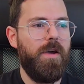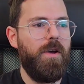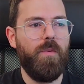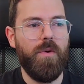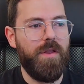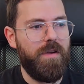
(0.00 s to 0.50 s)

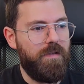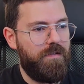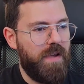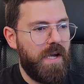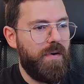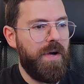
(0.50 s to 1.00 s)
with a
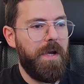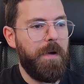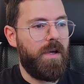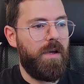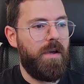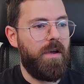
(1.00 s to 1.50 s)
very
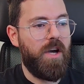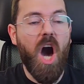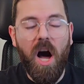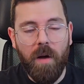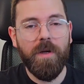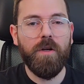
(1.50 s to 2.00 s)

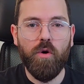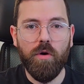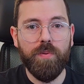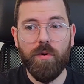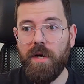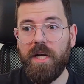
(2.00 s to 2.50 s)
common chord
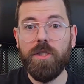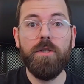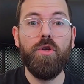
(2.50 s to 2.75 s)
progression,